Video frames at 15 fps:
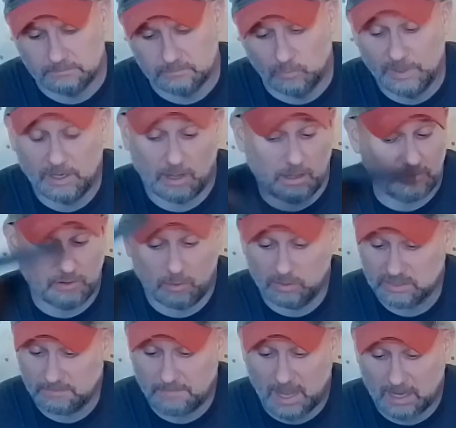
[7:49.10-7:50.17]
We all know
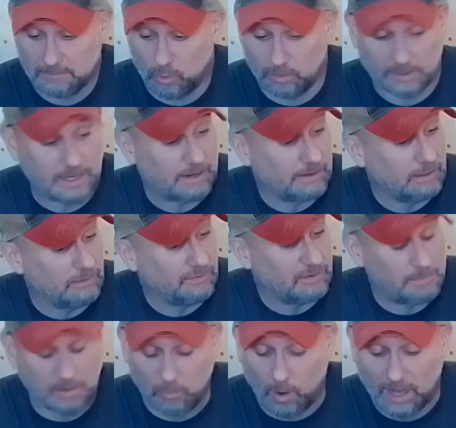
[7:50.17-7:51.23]
it's a mock bolt and carrier if
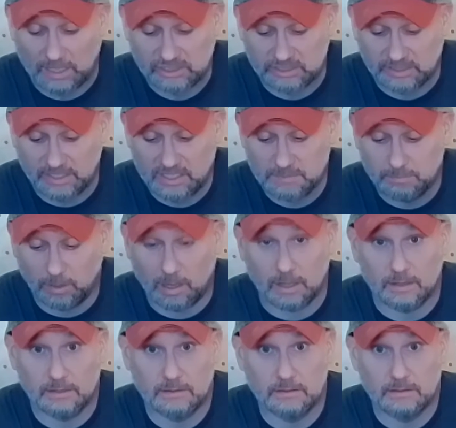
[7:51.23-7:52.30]
you've been watching these,
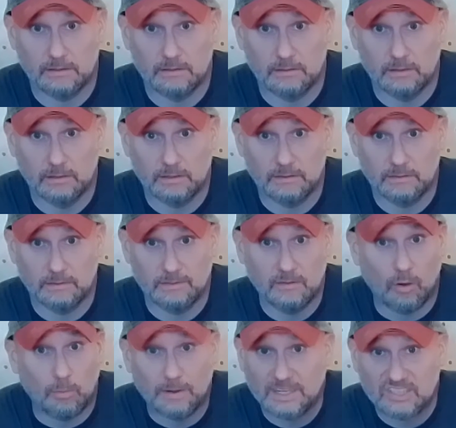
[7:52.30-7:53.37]
but
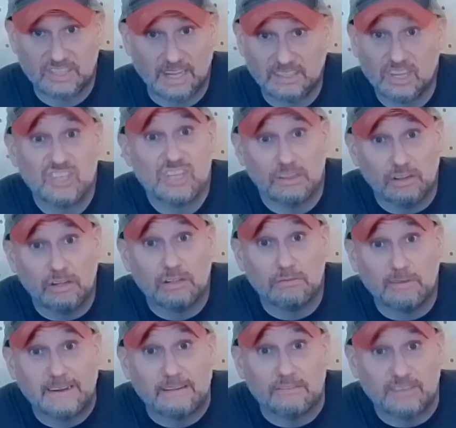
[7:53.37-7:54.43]
nobody said, does it look
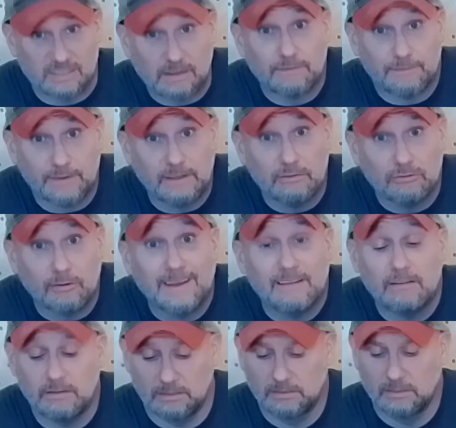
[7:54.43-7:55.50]
real? Does it feel
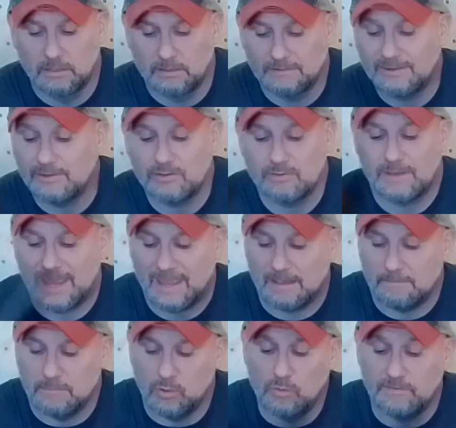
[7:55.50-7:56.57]
real? No, you
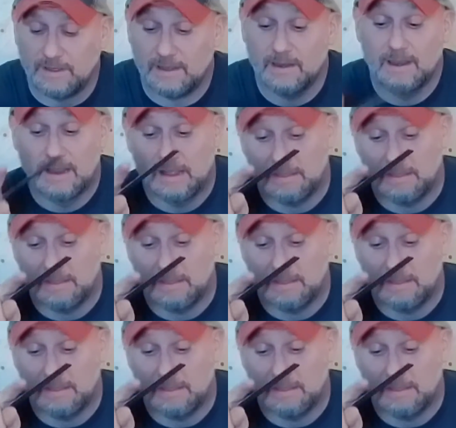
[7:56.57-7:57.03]
can't move it.